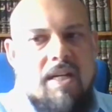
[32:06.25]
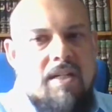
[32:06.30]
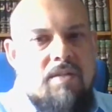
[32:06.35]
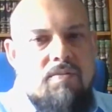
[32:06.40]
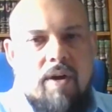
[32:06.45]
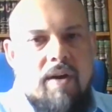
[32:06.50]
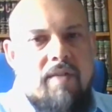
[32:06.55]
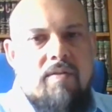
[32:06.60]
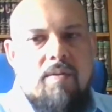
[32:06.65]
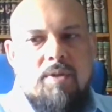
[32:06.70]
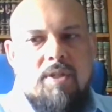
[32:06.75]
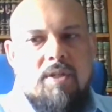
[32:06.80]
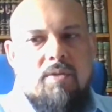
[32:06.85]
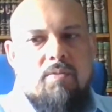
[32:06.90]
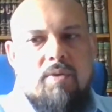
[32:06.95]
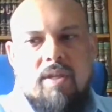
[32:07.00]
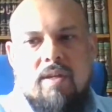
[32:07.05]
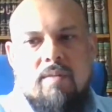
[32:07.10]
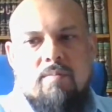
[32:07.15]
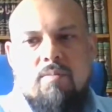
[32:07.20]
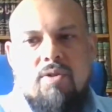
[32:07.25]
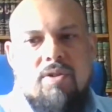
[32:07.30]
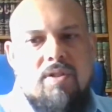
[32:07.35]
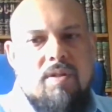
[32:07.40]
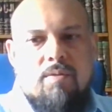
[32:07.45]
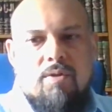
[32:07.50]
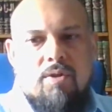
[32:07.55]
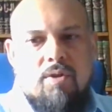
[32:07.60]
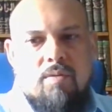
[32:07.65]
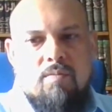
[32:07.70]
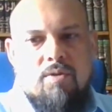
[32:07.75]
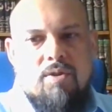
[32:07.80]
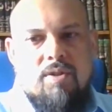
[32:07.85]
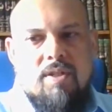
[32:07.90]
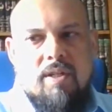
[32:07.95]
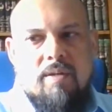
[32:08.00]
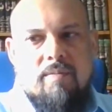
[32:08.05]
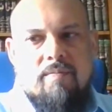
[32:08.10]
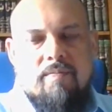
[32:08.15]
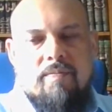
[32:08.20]
that's for everybody, whether Muslim or
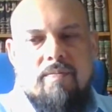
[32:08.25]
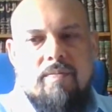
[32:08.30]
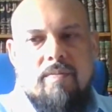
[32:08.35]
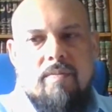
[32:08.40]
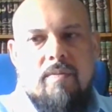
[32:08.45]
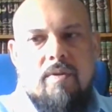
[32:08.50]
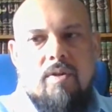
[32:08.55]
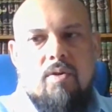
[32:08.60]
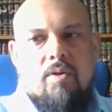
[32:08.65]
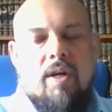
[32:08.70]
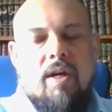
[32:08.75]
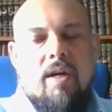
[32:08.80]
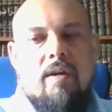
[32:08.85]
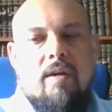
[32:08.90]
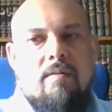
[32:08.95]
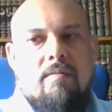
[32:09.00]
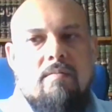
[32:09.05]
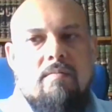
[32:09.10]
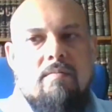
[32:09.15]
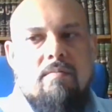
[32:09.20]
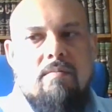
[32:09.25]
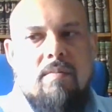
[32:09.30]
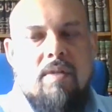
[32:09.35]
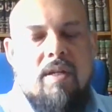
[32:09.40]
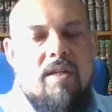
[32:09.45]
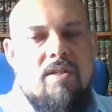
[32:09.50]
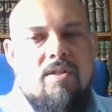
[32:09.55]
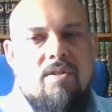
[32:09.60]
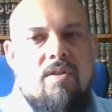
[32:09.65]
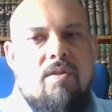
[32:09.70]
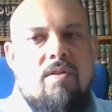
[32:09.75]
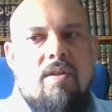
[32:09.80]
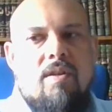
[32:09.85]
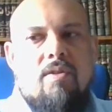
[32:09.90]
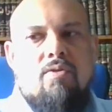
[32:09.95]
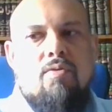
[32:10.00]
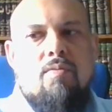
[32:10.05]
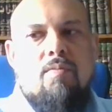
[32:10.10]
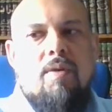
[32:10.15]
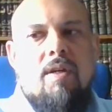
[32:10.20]
non-Muslim. Okay, there is
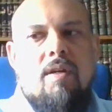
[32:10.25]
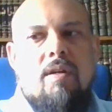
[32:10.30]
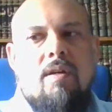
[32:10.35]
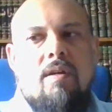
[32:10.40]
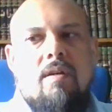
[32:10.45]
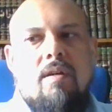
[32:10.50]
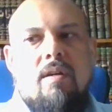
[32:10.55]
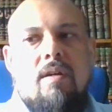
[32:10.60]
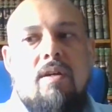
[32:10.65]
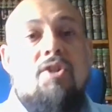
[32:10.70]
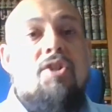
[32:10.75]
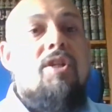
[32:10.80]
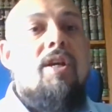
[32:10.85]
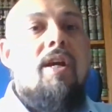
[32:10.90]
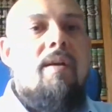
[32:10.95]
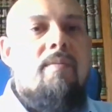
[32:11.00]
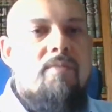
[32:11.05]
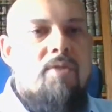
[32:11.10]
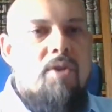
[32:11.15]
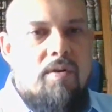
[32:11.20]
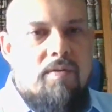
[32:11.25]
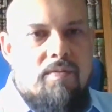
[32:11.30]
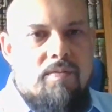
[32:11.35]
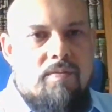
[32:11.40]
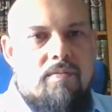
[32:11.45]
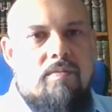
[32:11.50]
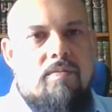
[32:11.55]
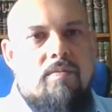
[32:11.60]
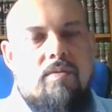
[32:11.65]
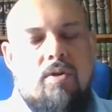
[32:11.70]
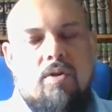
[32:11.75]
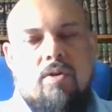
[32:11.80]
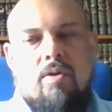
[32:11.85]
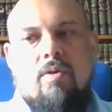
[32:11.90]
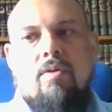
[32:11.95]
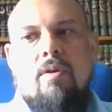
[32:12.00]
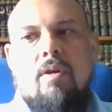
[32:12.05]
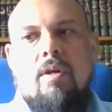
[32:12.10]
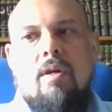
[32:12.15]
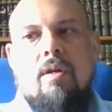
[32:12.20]
nothing to be ashamed of. You
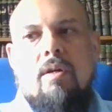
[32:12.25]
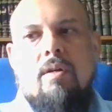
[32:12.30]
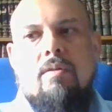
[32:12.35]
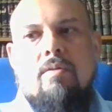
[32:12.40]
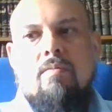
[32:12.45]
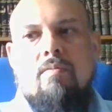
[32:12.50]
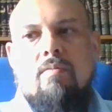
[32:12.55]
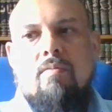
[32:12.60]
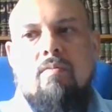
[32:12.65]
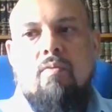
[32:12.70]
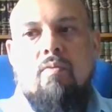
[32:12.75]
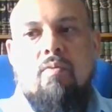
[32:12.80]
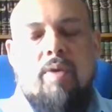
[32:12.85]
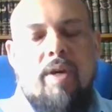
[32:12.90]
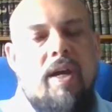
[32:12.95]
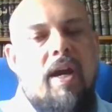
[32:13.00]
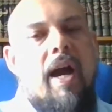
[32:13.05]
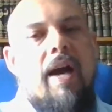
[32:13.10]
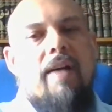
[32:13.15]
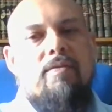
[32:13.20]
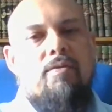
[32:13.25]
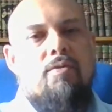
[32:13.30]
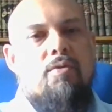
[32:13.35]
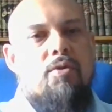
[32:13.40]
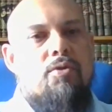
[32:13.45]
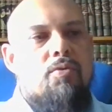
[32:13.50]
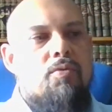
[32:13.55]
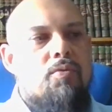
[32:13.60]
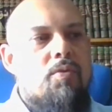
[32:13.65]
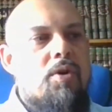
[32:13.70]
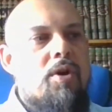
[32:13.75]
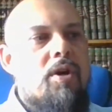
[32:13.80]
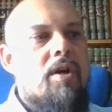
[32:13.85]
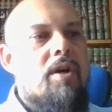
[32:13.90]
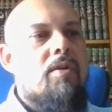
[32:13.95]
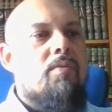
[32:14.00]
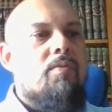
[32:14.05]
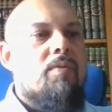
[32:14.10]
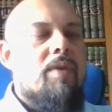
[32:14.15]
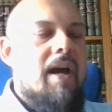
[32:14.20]
know, we have to go to
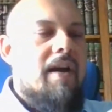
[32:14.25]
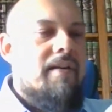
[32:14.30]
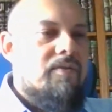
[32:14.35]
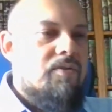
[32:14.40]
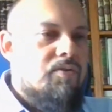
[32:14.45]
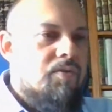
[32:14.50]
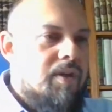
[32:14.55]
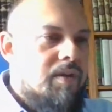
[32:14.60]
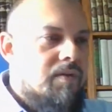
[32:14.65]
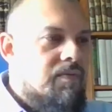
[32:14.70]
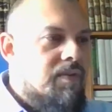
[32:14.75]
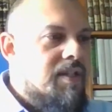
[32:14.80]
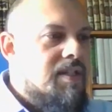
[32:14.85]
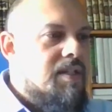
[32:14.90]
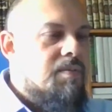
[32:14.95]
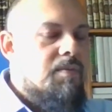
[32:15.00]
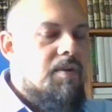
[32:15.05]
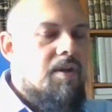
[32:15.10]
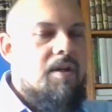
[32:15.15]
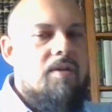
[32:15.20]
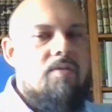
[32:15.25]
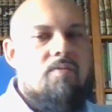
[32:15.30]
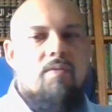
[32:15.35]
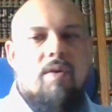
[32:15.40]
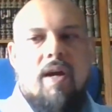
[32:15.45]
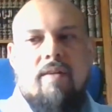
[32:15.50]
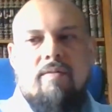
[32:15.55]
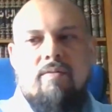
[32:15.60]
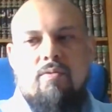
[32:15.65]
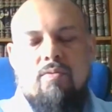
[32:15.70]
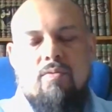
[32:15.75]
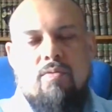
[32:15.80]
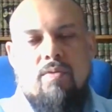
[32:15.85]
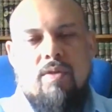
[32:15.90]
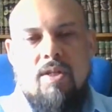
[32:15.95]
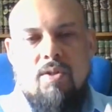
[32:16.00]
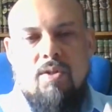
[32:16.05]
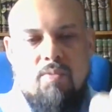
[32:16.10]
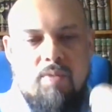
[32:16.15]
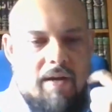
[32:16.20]
work, we have to do investment, we have to
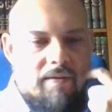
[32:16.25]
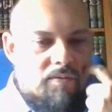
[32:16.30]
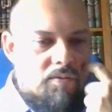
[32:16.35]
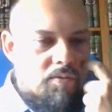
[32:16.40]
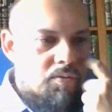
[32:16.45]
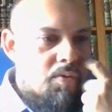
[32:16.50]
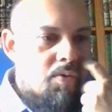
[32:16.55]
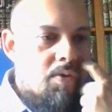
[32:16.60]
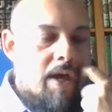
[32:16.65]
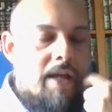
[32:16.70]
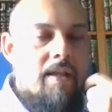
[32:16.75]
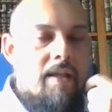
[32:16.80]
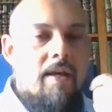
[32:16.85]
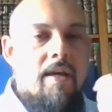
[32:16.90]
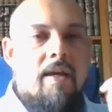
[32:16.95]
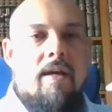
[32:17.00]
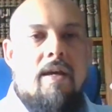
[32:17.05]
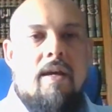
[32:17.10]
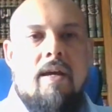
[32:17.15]
do this, we have to do that,